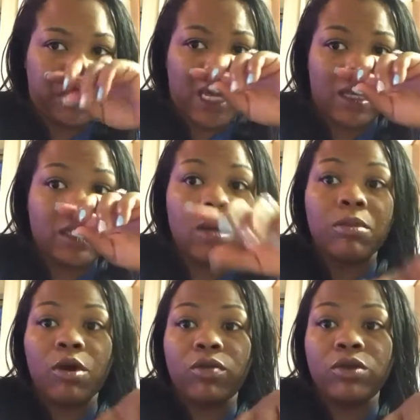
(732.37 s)
And
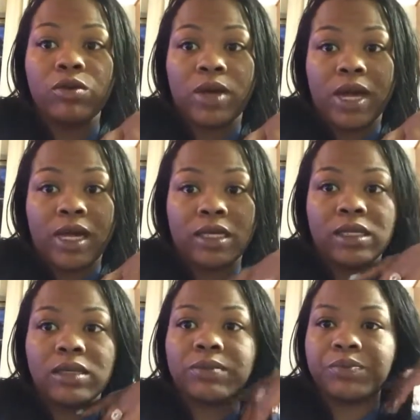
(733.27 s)
tomorrow, you
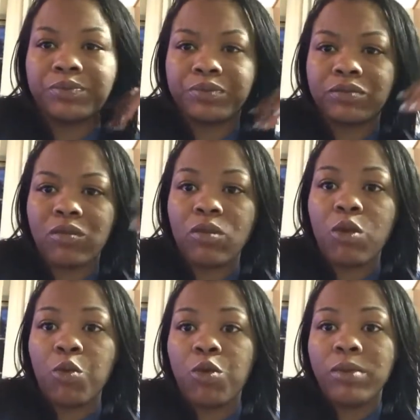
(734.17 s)
guys,
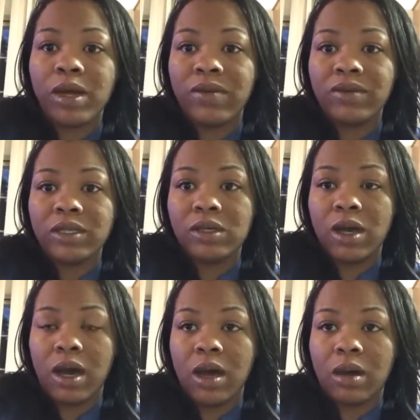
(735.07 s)
will be able
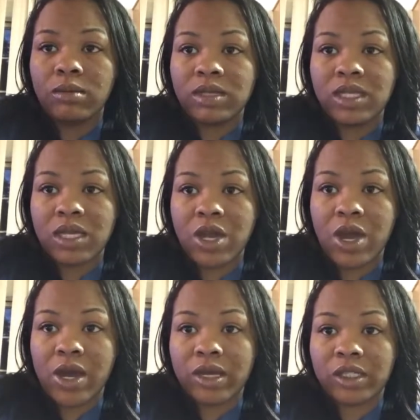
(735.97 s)
to see
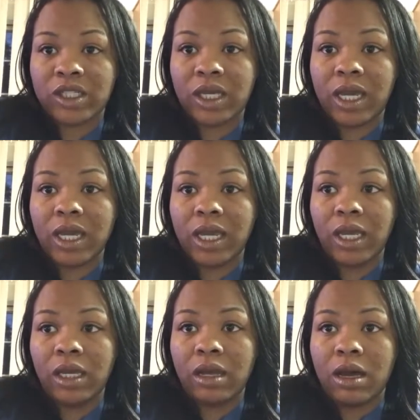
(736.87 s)
her. She can
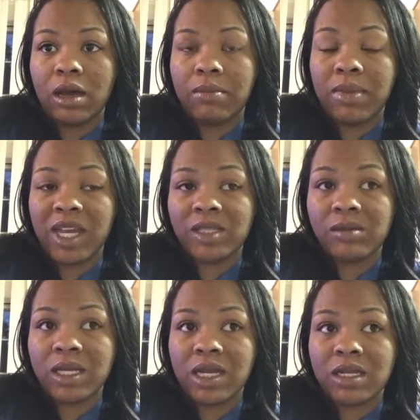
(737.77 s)
eat
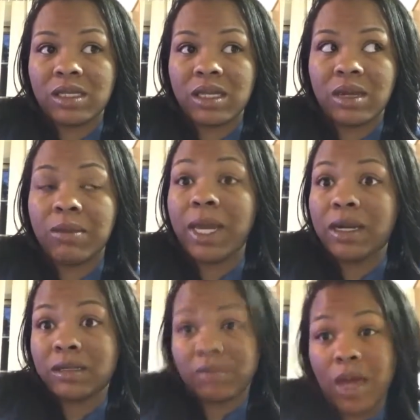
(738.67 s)
mashed potatoes, and I'm going
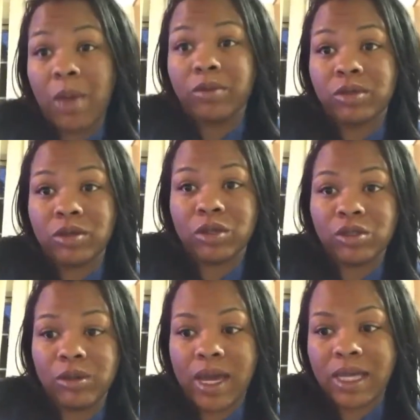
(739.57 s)
to get her some
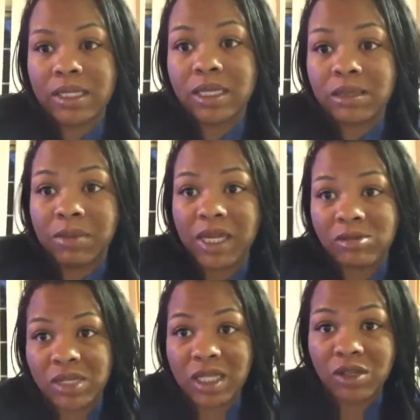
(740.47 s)
applesauce, you guys. Some
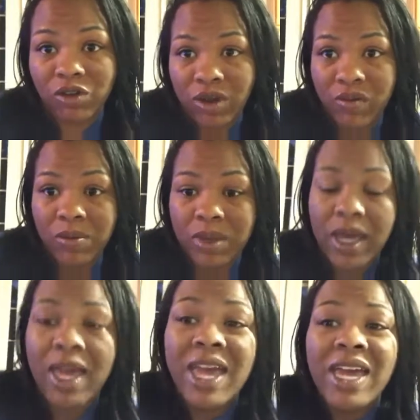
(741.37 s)
mashed potatoes and gravy,
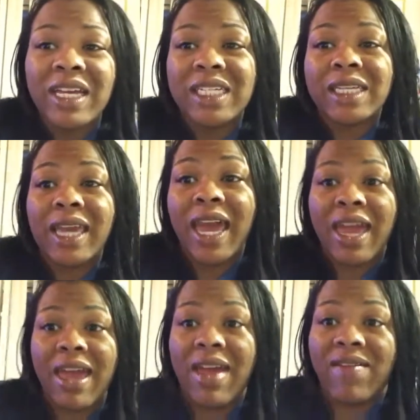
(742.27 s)
but she
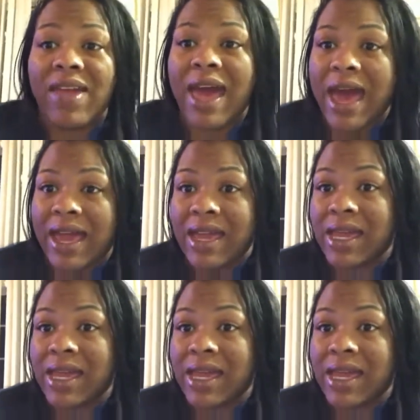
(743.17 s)
can't have it hot.